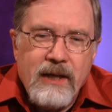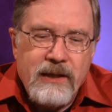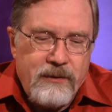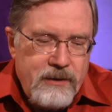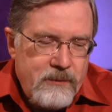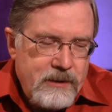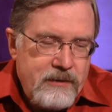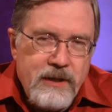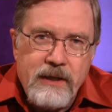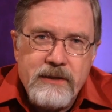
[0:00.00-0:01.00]
Larry, I want to
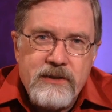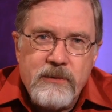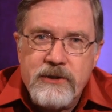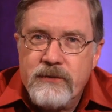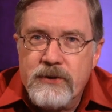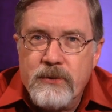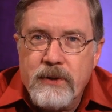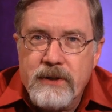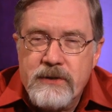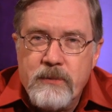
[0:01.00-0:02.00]
thank you so much for
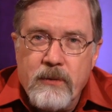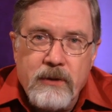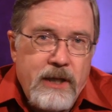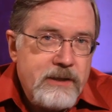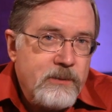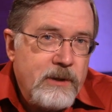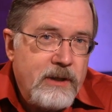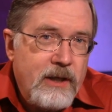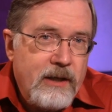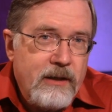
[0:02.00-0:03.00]
joining us both last
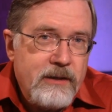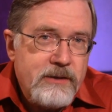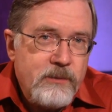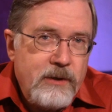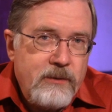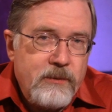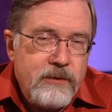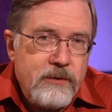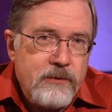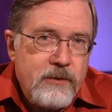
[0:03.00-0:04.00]
week and this week
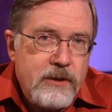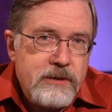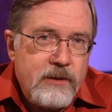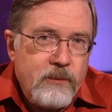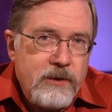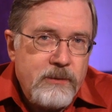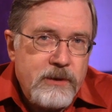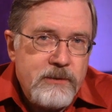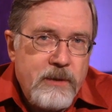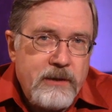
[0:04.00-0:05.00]
with your thoughts on what to
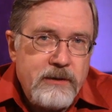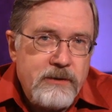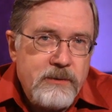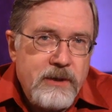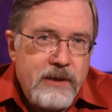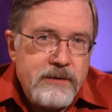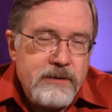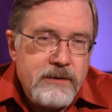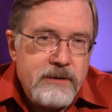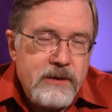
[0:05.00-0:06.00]
expect in
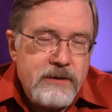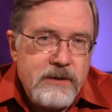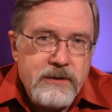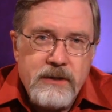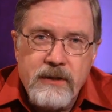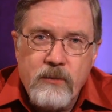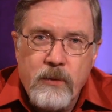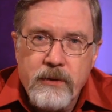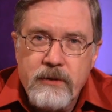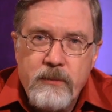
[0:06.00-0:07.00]
2016.
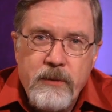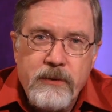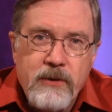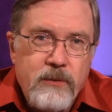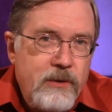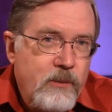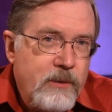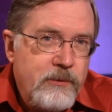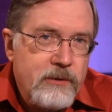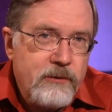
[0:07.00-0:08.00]
Where can people go on the
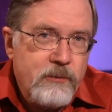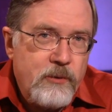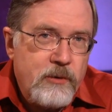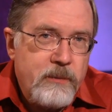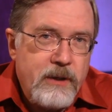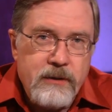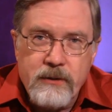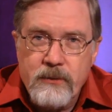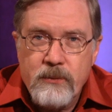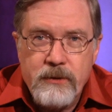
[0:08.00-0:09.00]
web to learn more about
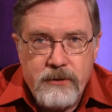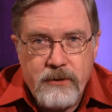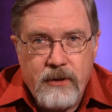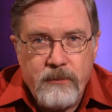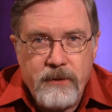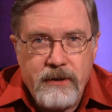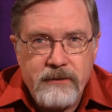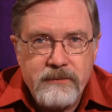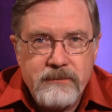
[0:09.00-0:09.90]
you and your company?